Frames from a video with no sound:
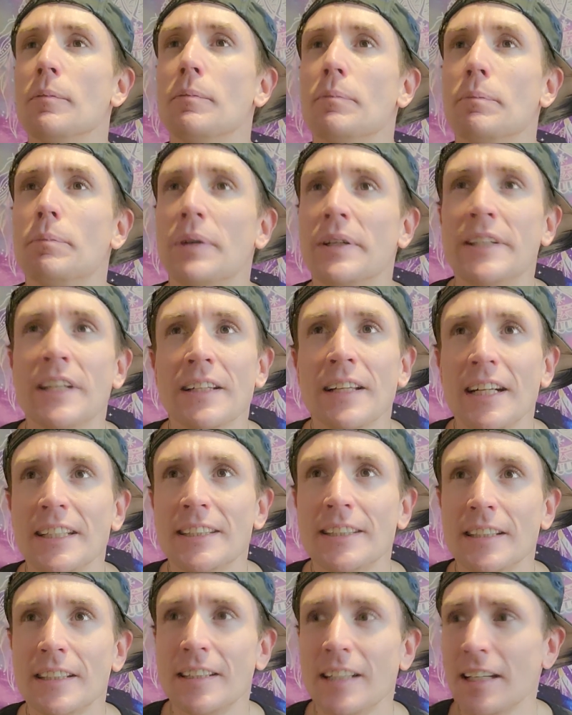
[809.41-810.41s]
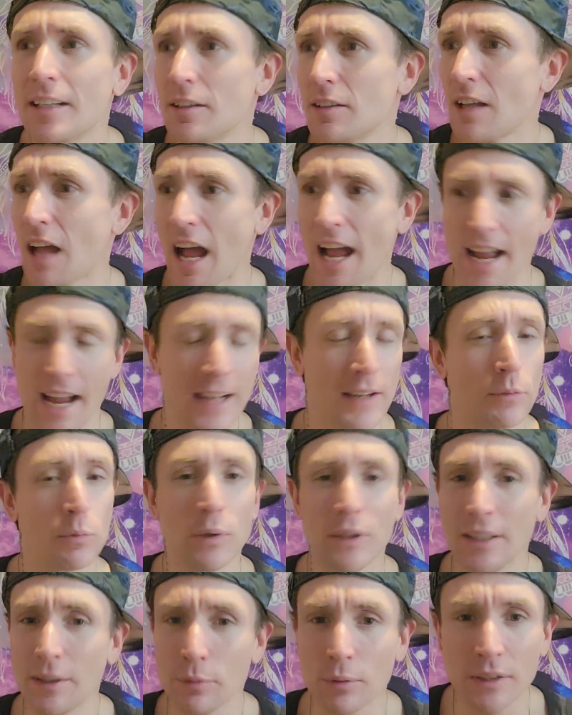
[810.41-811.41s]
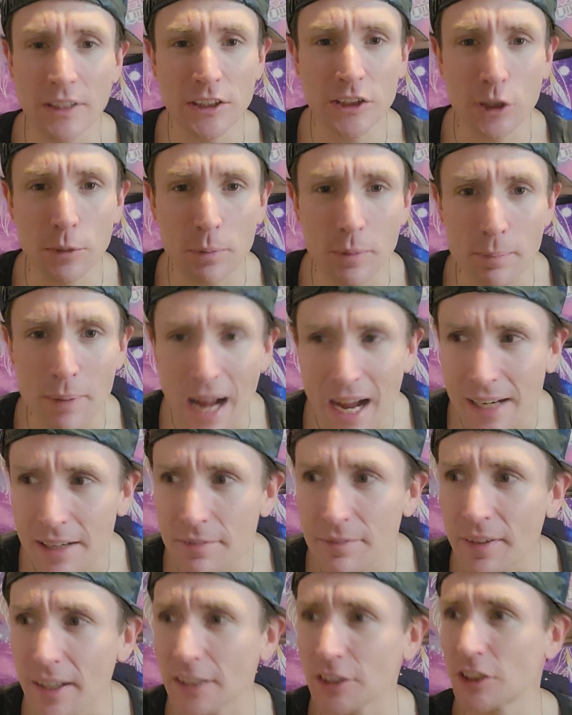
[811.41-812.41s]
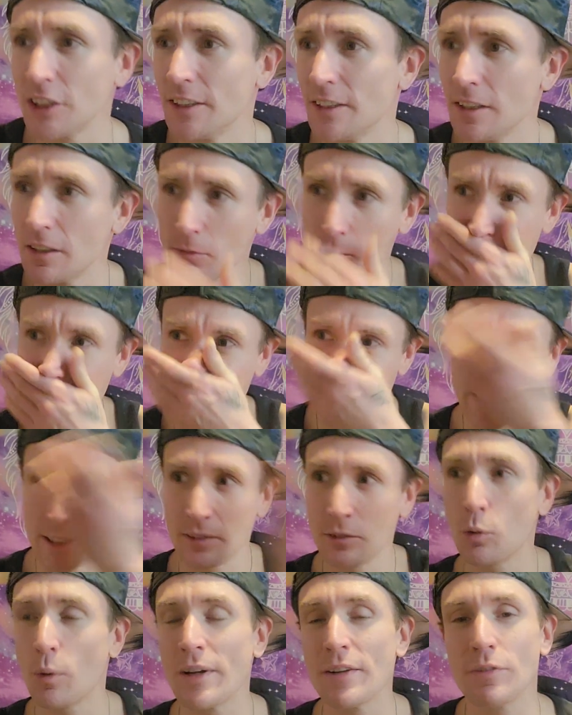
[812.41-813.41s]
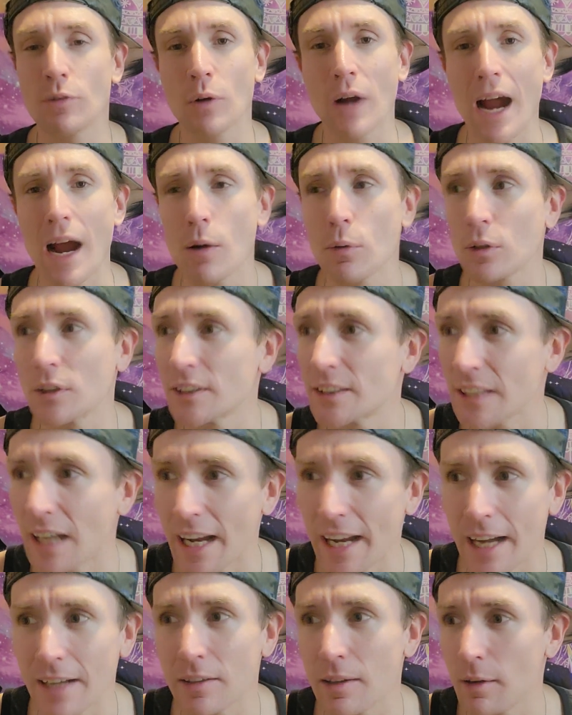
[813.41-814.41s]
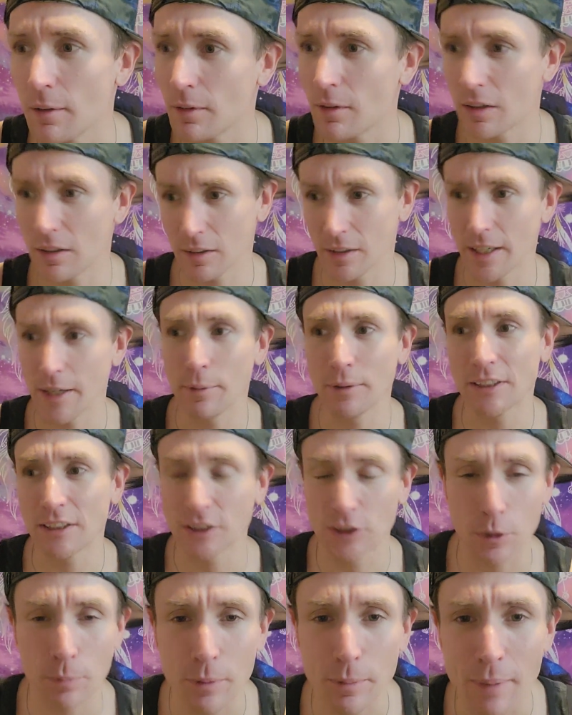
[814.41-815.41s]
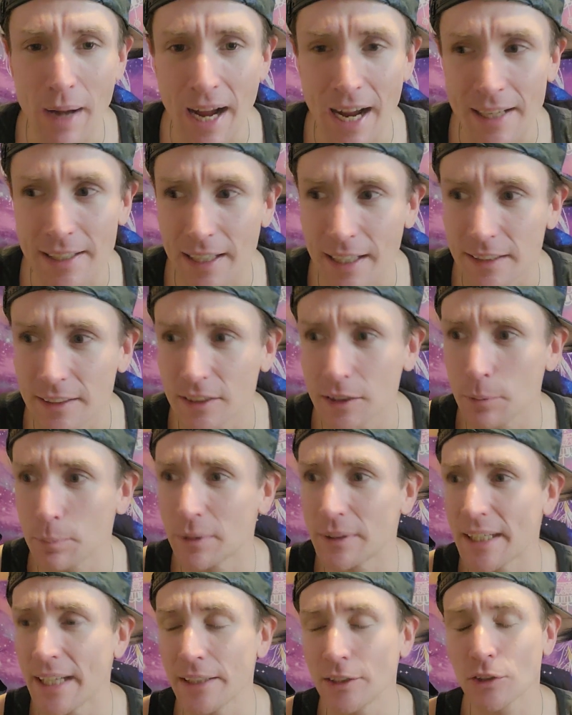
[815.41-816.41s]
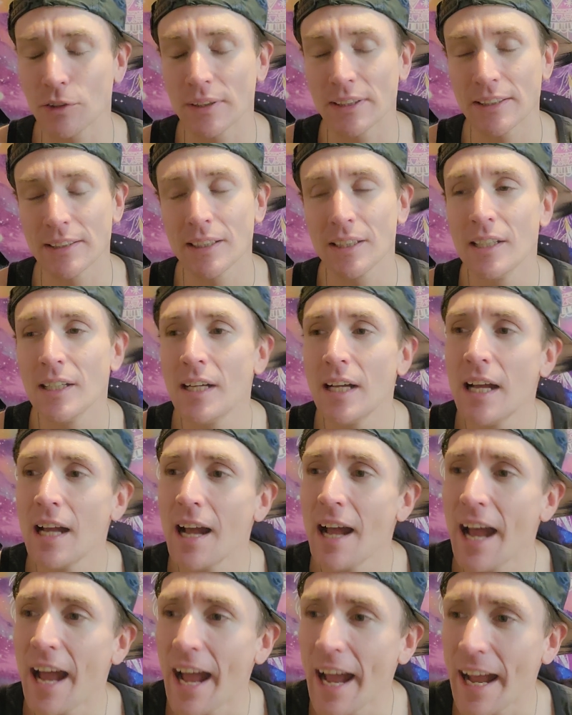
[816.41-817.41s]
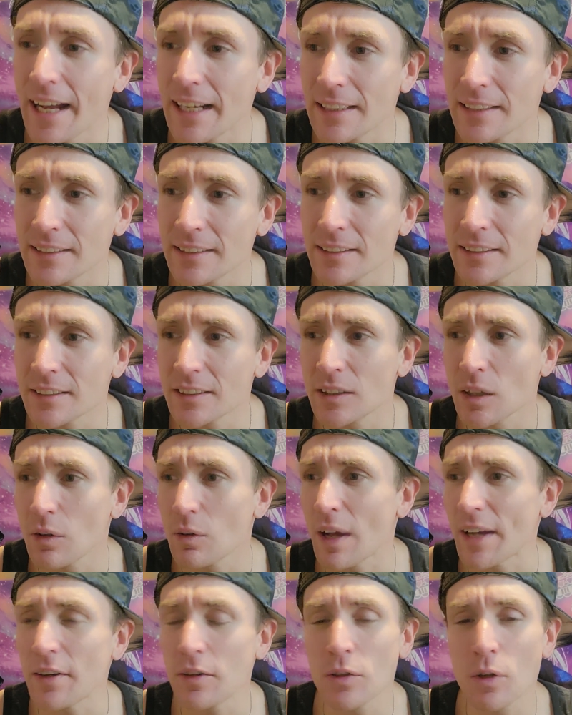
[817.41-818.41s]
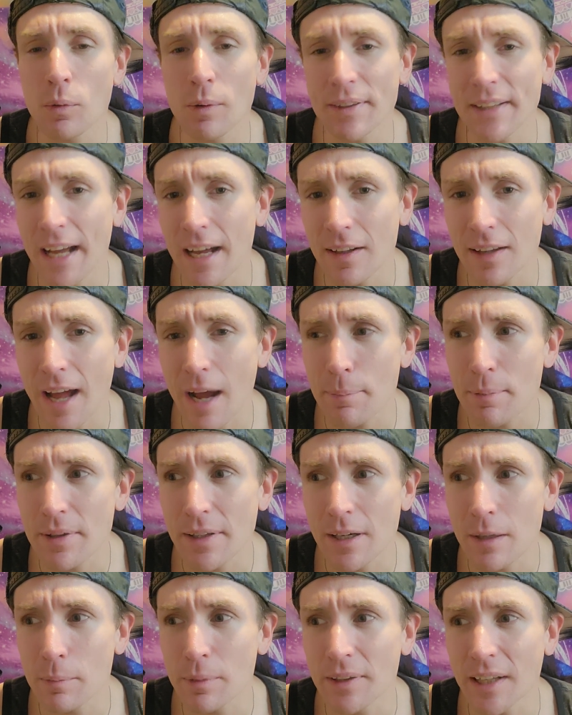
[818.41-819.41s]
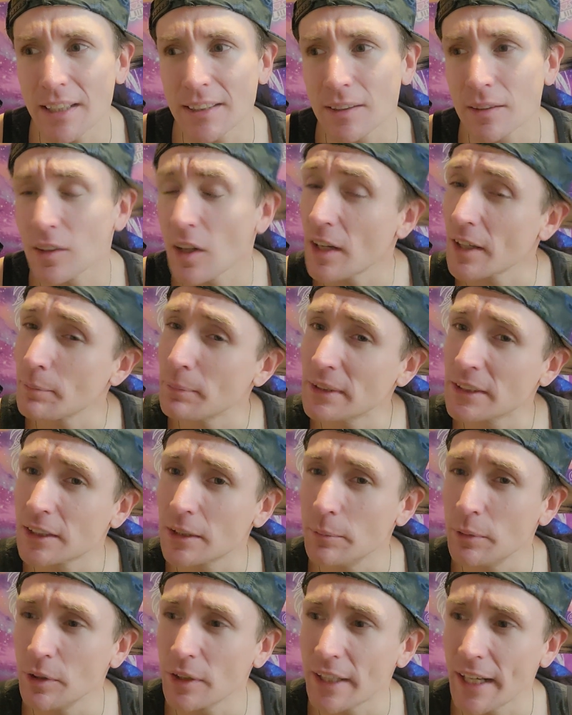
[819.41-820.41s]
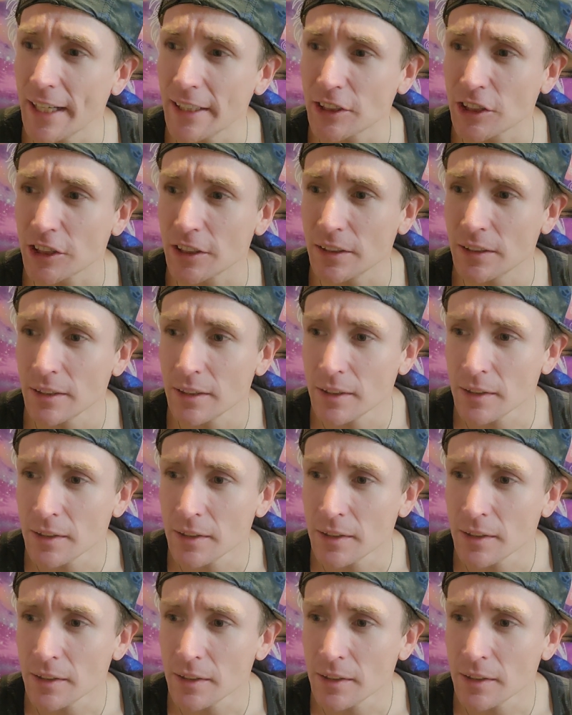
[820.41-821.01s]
But then I said that I had a really, really super bad infection. Within 24 hours, it was super bad and super dangerous. And so I don't know what the hell happened there, but that's a lot of miscommunication.